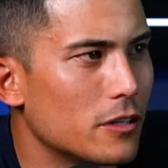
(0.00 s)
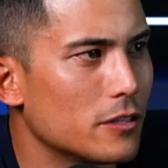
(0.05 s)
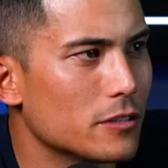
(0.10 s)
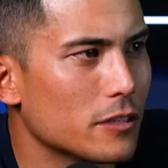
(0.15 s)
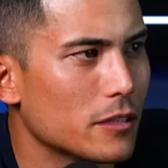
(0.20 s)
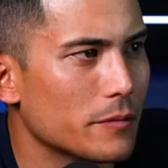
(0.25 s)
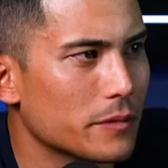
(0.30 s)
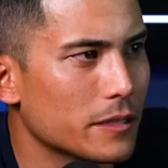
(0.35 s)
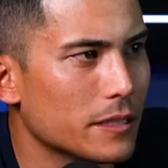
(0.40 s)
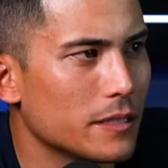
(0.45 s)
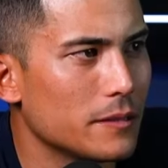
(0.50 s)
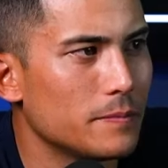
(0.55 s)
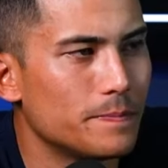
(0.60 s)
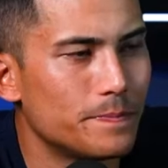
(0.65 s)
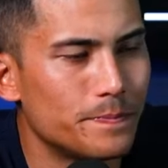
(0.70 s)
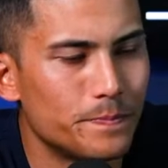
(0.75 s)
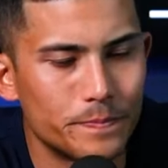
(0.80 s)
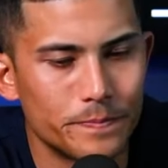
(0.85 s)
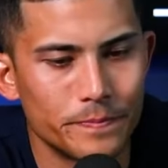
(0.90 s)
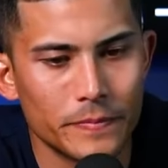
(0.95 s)
or yeah, something. something. like
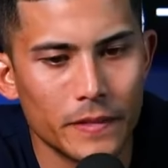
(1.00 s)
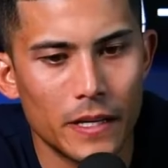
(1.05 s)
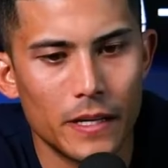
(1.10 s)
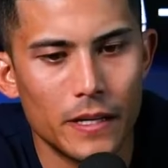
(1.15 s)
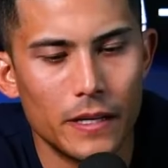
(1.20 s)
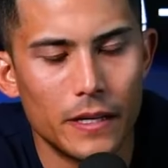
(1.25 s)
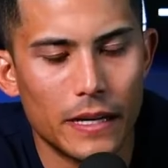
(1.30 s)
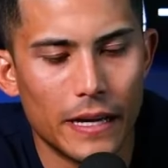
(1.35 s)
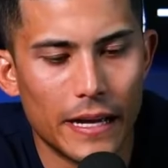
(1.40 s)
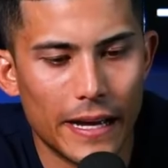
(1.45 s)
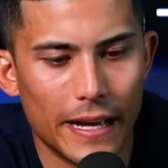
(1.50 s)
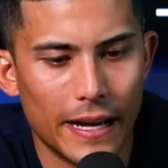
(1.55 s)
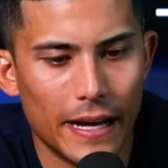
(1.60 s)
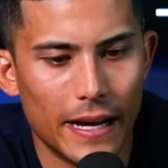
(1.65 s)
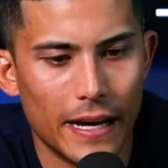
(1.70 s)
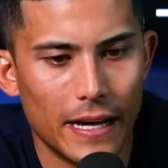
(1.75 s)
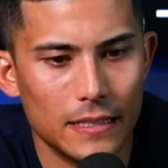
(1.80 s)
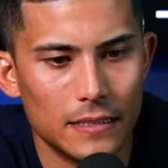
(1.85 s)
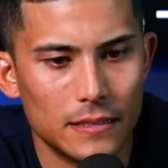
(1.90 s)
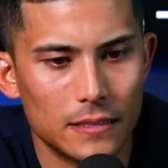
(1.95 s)
that.
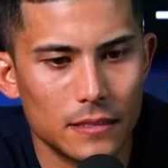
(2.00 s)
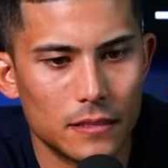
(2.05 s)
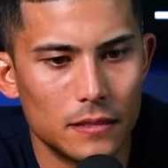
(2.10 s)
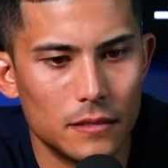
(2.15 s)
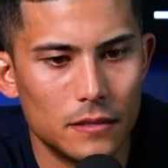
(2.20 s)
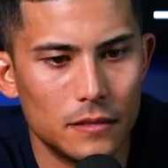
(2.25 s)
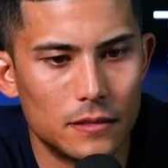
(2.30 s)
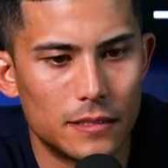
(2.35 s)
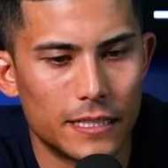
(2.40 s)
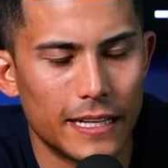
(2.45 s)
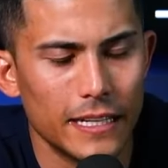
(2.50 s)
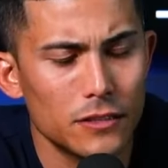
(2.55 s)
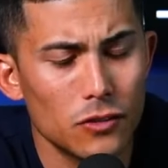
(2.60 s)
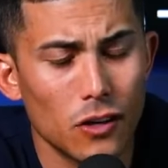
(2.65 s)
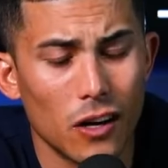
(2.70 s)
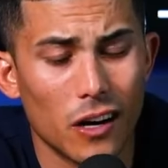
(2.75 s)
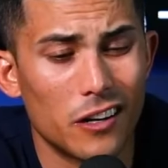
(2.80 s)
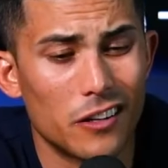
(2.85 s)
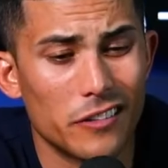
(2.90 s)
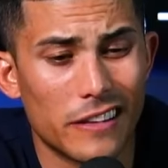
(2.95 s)
And to get to
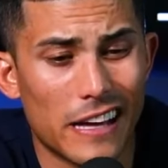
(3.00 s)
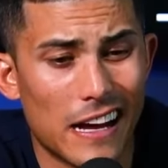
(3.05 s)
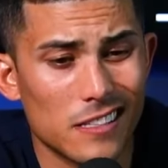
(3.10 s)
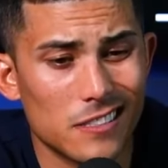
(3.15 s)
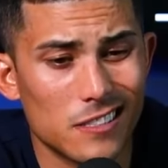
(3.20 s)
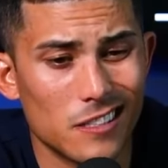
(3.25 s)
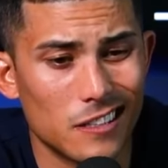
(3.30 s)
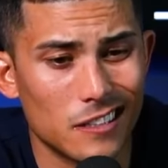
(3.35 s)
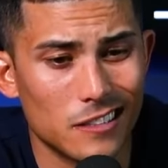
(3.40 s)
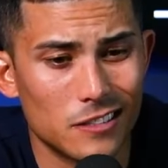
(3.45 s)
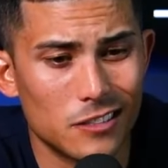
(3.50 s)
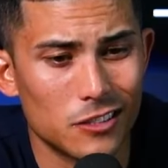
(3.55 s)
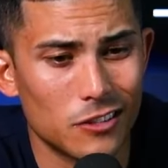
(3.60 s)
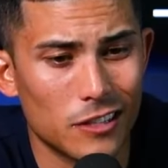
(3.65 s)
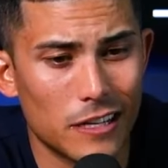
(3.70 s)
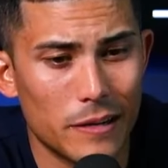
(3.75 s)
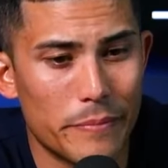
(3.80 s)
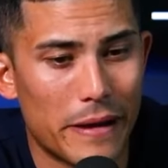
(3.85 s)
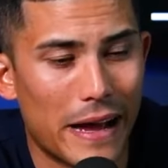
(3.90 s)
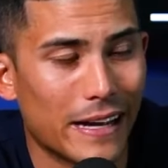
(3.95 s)
a hundred thousand on
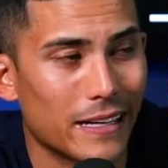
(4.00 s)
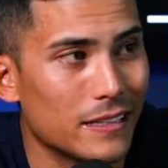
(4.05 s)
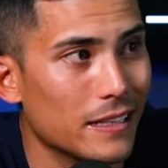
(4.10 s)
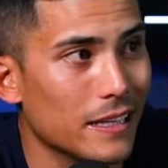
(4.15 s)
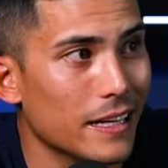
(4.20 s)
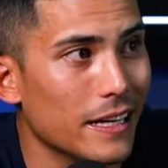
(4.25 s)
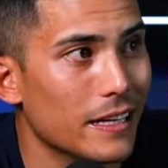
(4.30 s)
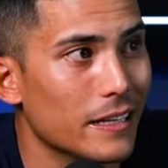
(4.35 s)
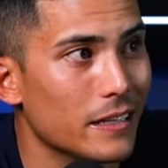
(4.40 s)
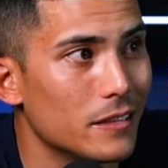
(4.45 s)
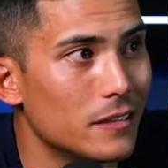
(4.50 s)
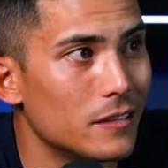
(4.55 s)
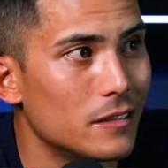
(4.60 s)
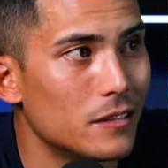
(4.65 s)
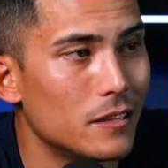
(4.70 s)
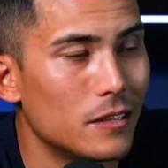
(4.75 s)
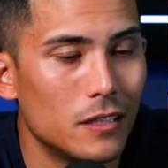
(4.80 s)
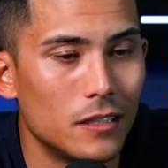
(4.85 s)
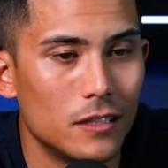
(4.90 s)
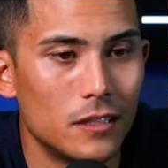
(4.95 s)
Instagram back then,
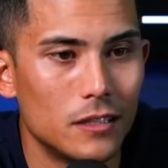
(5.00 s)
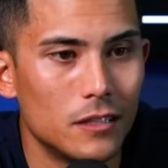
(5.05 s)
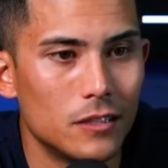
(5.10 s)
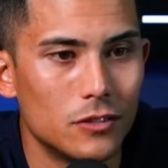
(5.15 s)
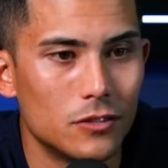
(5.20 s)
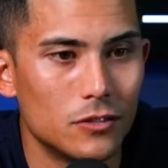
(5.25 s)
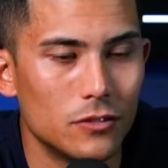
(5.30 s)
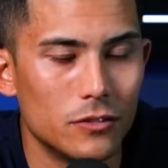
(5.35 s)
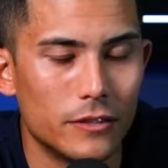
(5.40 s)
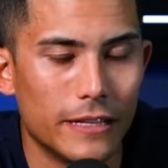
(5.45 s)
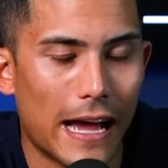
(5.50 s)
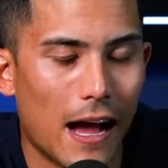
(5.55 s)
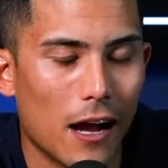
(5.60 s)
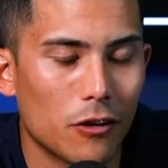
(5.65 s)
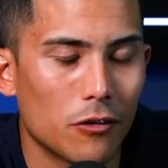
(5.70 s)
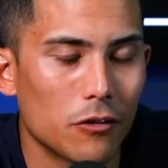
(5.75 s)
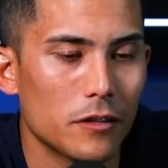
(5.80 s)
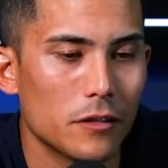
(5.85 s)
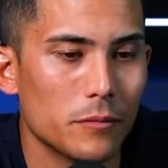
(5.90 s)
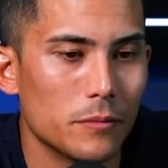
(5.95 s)
mm the
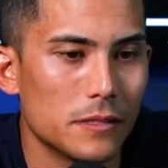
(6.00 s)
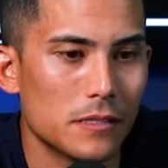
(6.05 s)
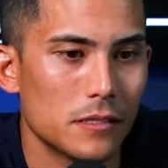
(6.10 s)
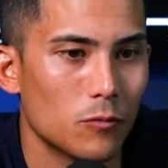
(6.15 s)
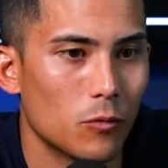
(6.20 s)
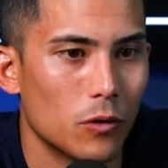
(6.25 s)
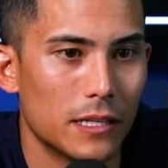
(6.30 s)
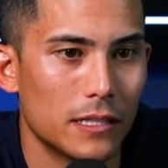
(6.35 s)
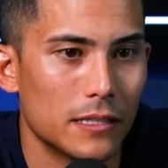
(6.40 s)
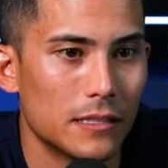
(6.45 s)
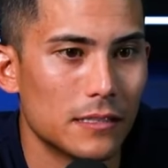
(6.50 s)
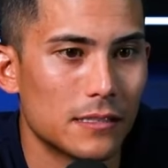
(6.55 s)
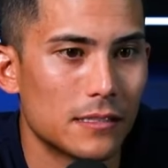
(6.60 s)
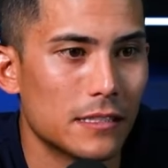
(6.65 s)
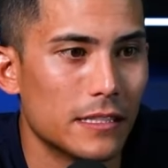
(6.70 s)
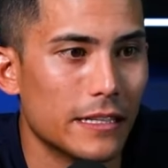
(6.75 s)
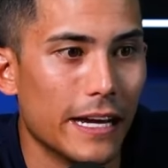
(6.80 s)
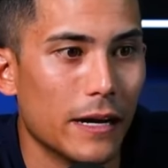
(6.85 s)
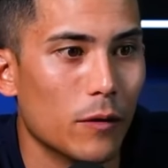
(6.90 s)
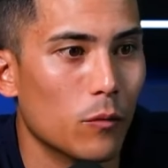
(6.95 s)
algorithm isn't what it is
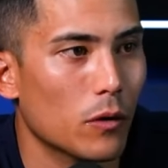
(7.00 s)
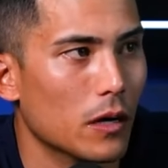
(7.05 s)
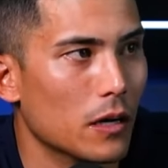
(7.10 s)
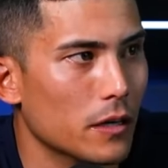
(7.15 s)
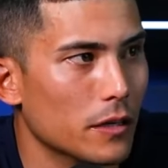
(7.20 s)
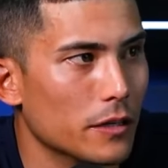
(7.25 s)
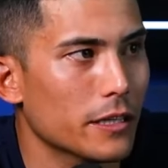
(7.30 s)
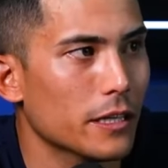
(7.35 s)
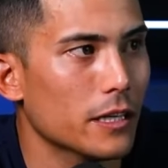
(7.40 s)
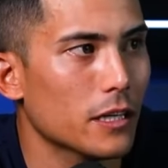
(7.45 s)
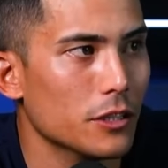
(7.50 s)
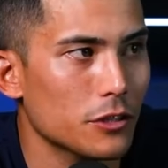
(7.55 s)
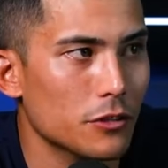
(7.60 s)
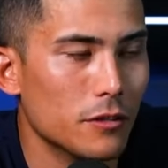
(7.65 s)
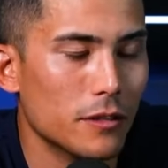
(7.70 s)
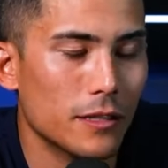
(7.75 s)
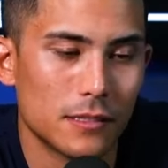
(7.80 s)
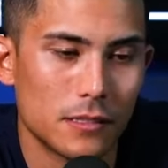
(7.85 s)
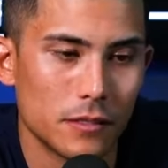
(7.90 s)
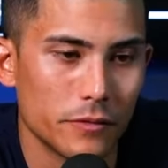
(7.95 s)
today where, you know, you
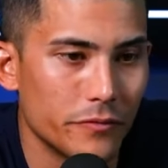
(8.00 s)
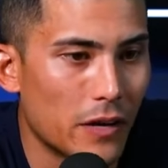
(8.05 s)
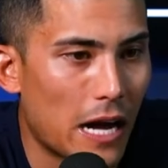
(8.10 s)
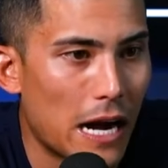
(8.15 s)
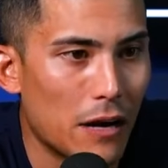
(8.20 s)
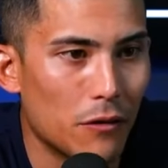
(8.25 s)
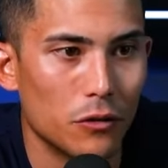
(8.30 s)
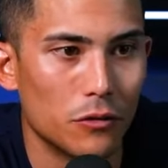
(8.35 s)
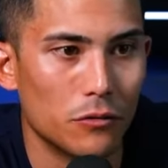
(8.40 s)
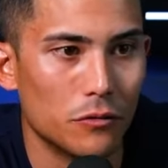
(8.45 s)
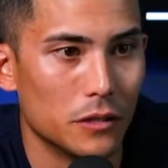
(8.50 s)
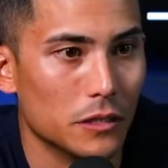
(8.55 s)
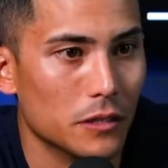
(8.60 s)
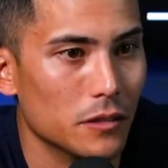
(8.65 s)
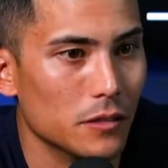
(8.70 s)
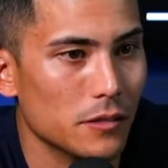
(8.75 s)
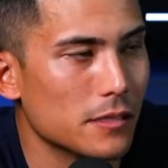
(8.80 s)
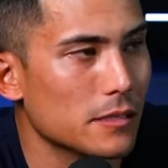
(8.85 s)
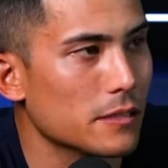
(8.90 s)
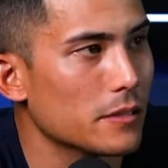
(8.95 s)
can get some viral
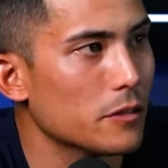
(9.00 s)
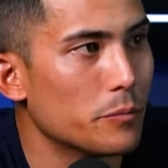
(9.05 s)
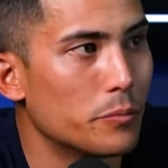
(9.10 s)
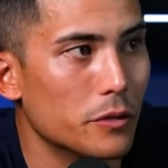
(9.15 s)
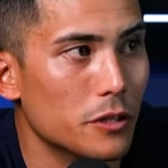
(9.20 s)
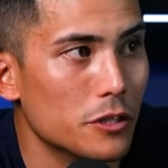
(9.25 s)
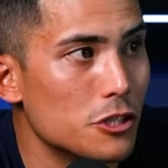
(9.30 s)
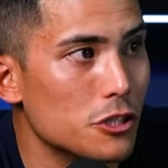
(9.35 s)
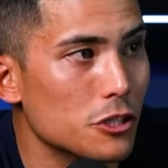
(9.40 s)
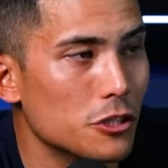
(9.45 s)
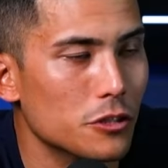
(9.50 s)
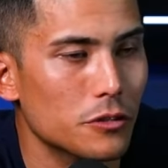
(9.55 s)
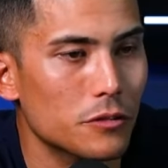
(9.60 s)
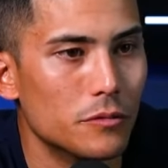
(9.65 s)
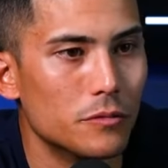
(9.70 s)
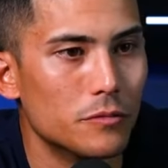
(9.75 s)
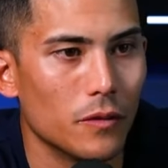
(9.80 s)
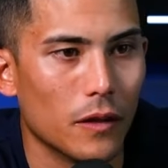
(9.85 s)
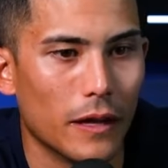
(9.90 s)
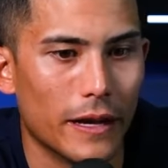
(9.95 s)
reels and they'll push mm-hmm. you
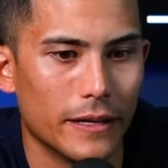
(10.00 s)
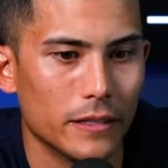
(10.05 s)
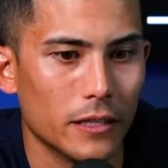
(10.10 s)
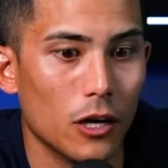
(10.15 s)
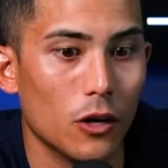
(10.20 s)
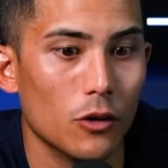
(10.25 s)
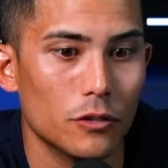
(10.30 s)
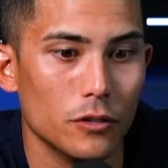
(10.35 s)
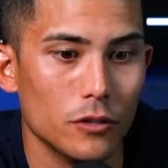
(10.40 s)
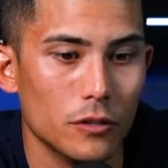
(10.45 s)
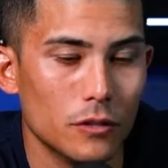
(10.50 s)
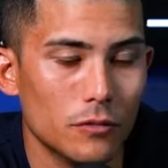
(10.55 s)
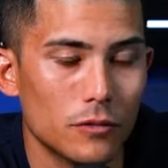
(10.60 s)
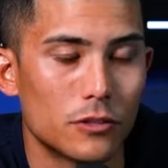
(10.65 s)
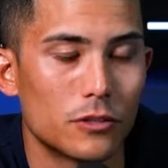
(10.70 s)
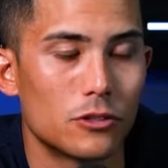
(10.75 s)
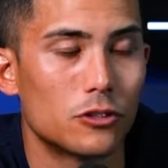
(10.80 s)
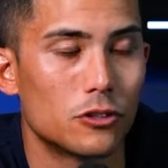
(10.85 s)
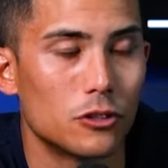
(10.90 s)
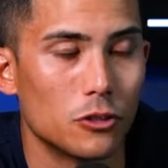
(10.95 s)
like, no, dude, it was
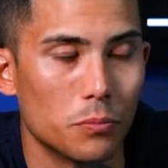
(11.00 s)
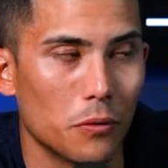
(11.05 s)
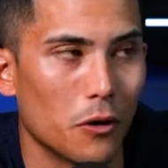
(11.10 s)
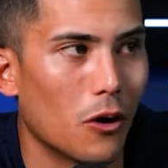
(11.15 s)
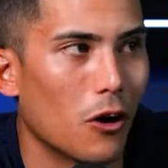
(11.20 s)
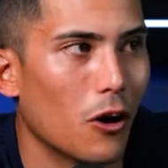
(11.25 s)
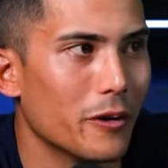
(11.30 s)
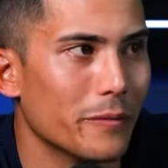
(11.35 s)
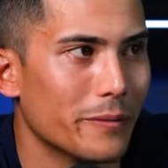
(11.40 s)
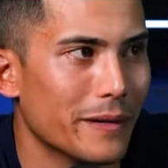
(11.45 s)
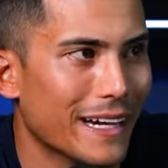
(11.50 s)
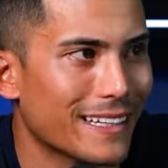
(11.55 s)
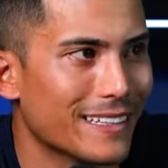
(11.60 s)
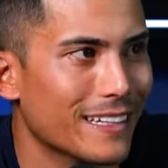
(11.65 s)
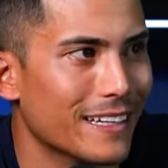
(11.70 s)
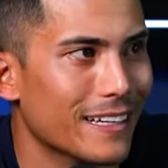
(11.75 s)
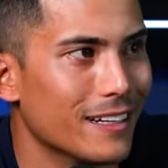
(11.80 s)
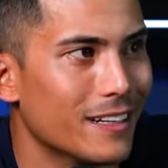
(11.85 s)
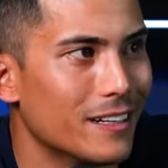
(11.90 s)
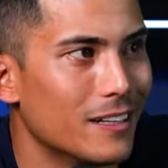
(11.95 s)
super hard back
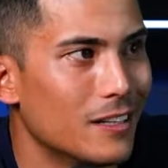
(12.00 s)
then.